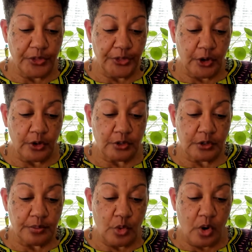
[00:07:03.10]

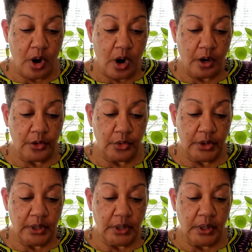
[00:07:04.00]
thirst, more
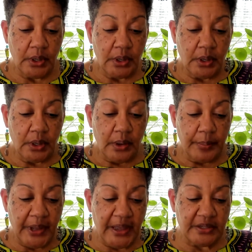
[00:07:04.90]
hungry,
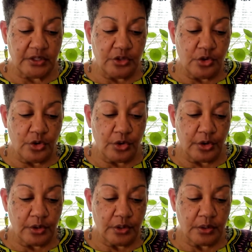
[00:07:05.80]
passing
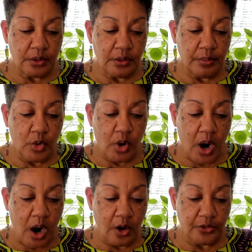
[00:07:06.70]
urine more
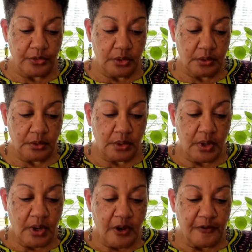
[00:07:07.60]
often,
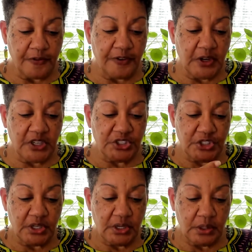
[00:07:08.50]

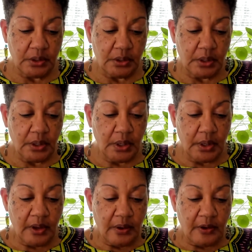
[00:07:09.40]
flushing,
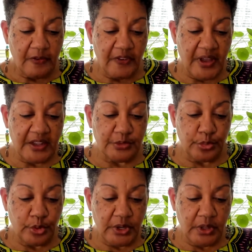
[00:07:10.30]
fast
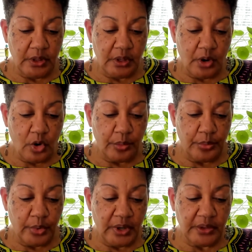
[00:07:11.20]
breathing, or
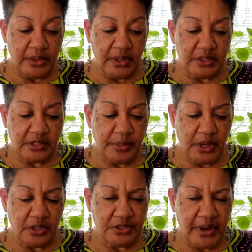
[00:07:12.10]
breath that
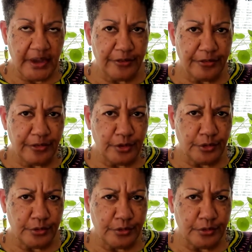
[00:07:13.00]
smells like fruit.